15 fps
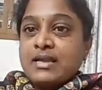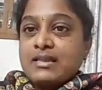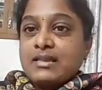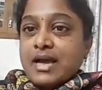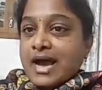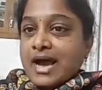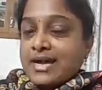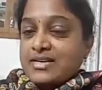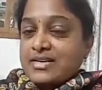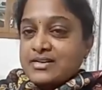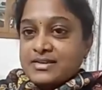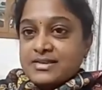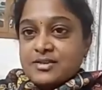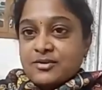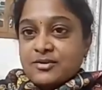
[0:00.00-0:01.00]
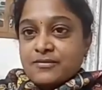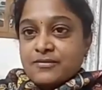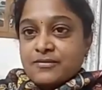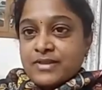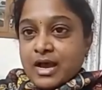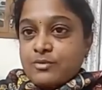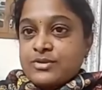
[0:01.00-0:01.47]
the addresses of
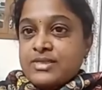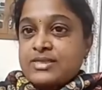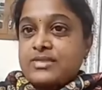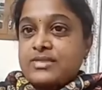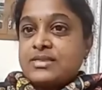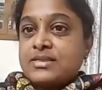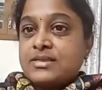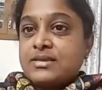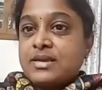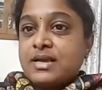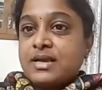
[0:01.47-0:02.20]
the houses,